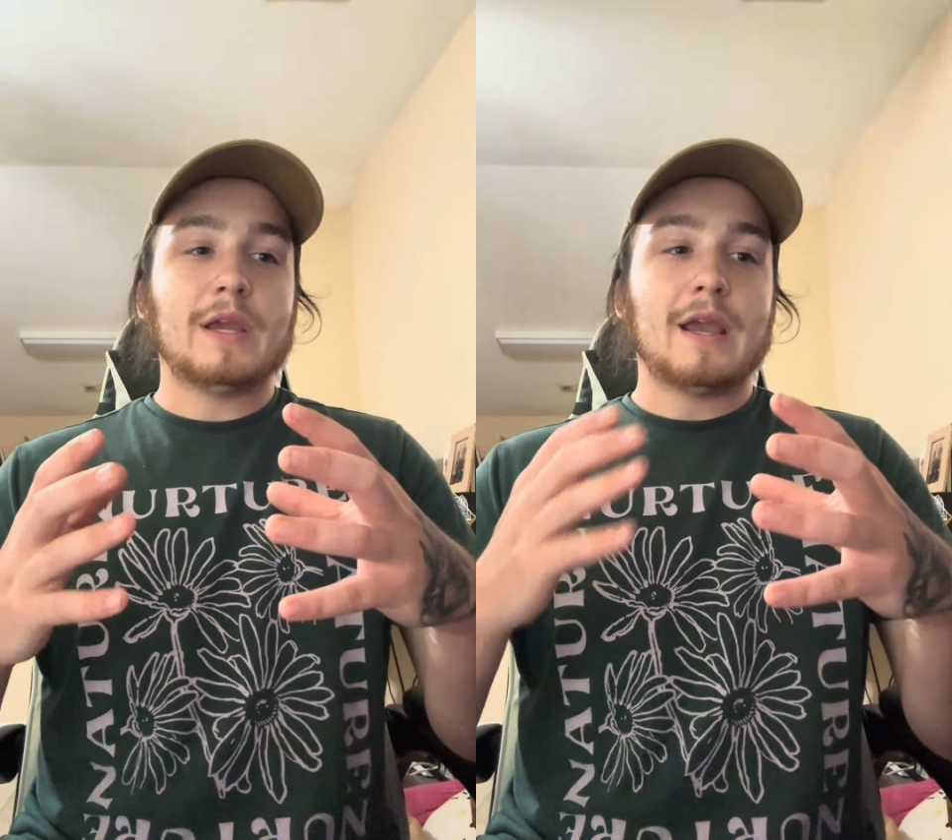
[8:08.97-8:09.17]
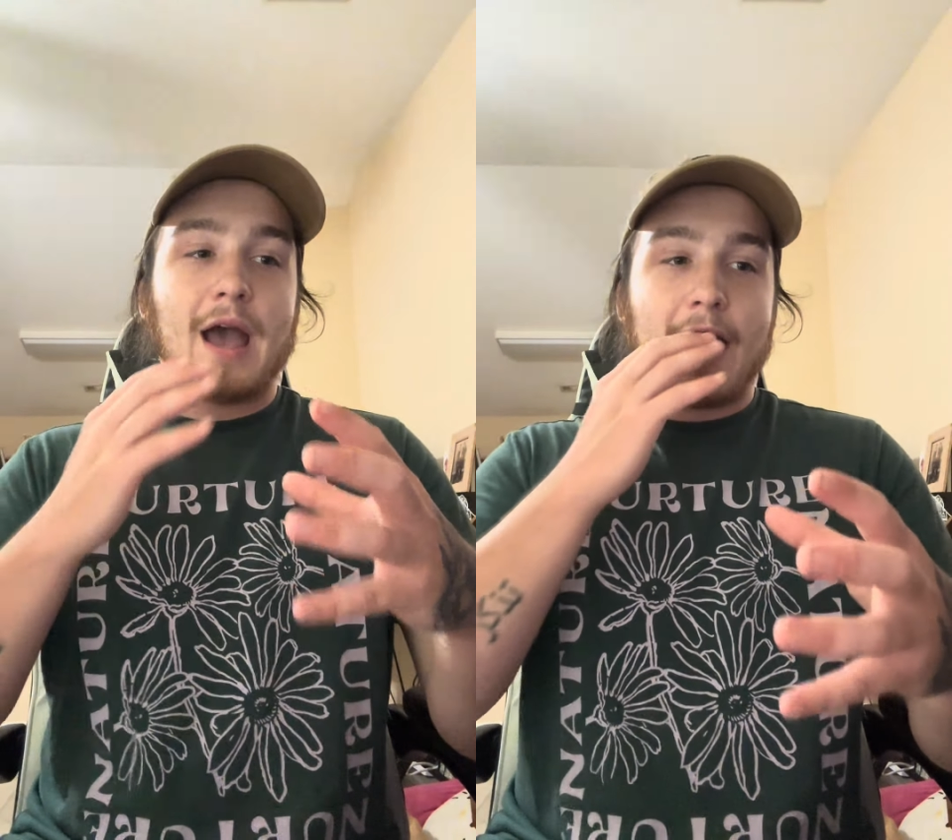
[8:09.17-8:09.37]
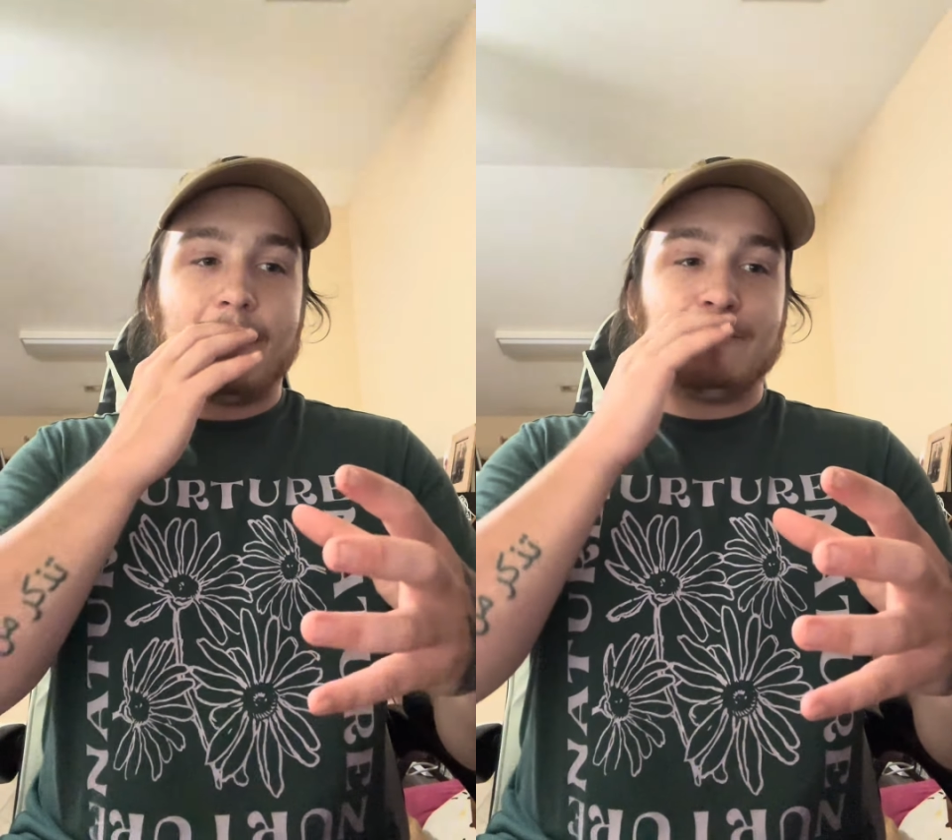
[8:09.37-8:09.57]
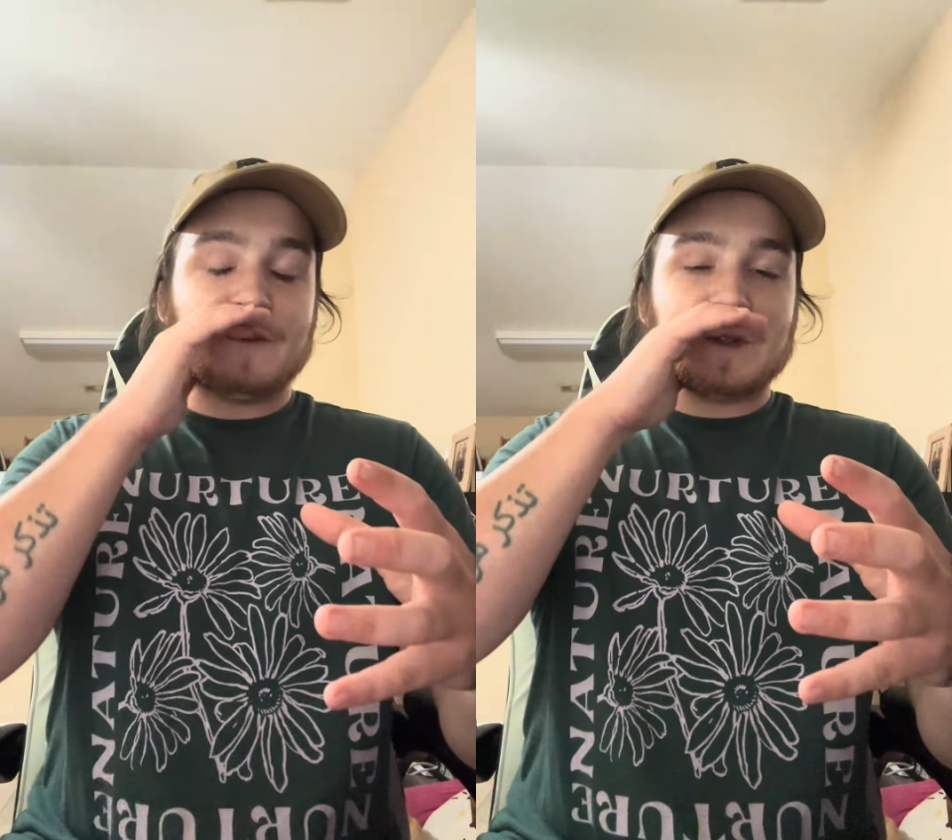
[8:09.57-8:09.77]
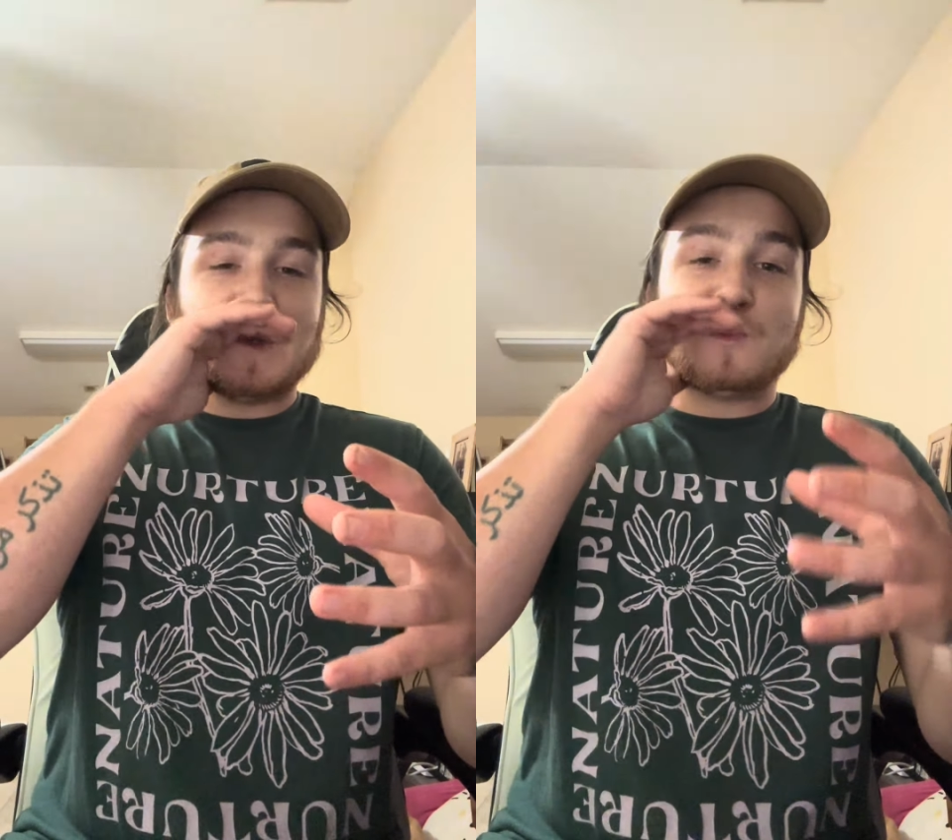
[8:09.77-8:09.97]

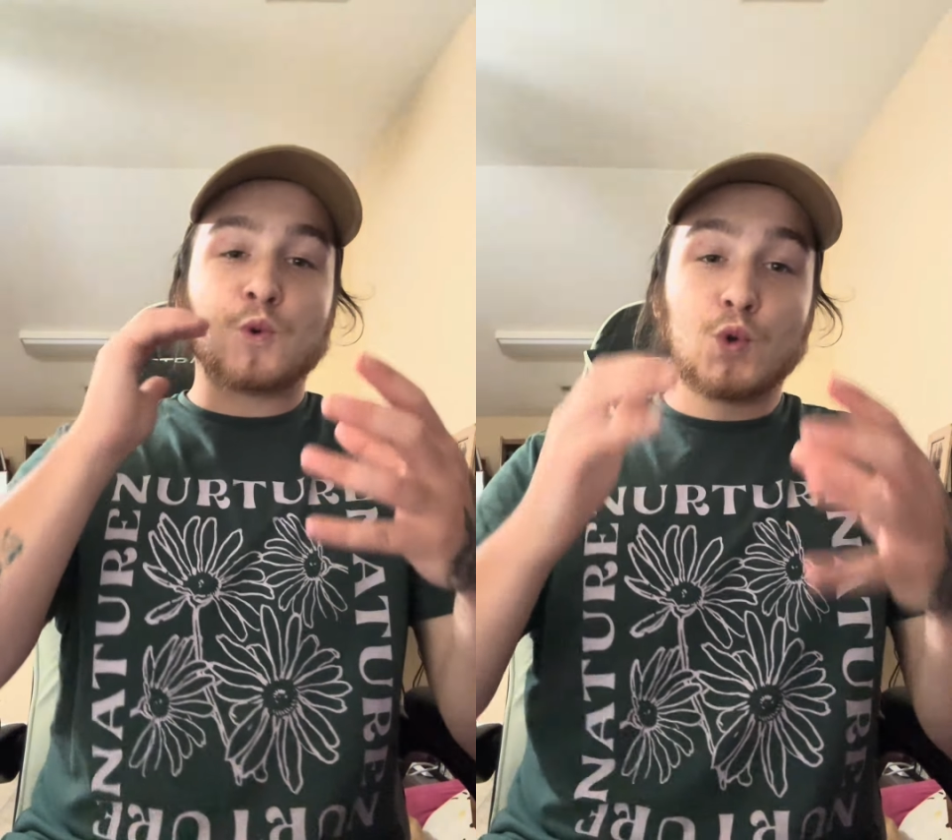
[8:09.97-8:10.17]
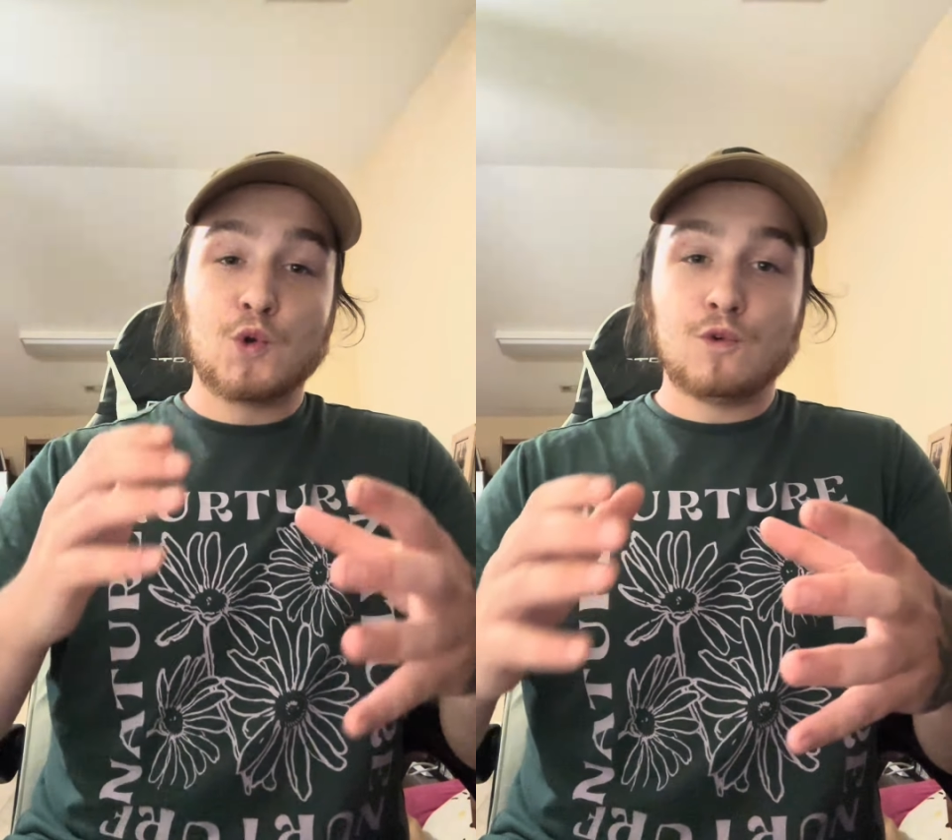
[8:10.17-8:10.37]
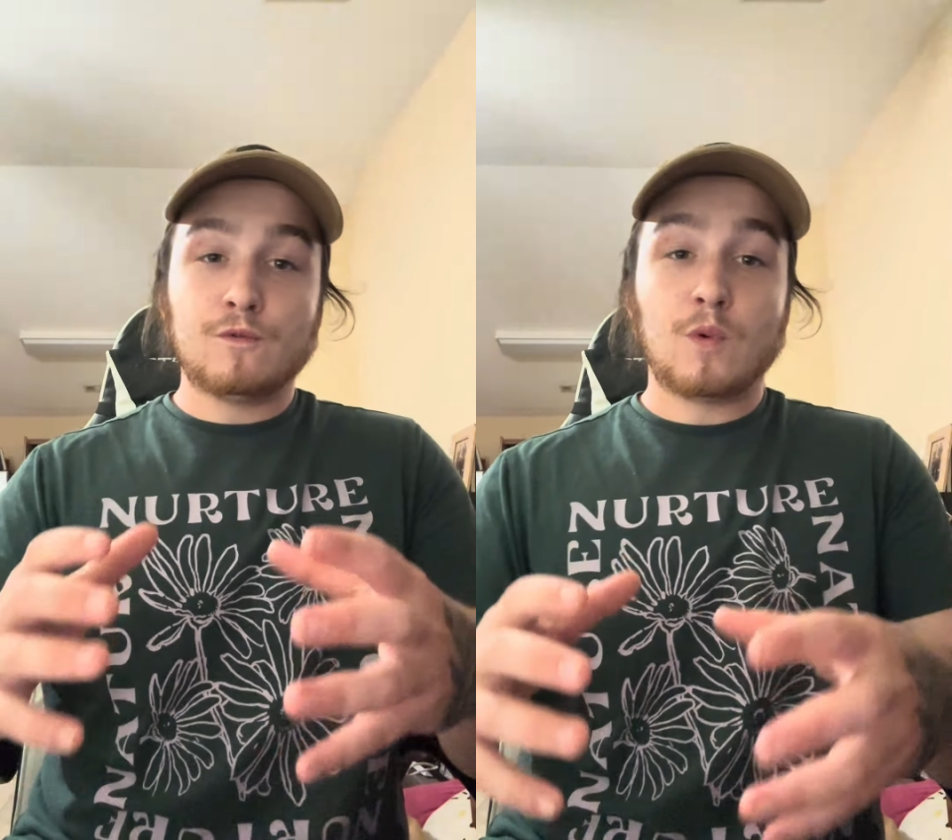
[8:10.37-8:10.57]
have to prove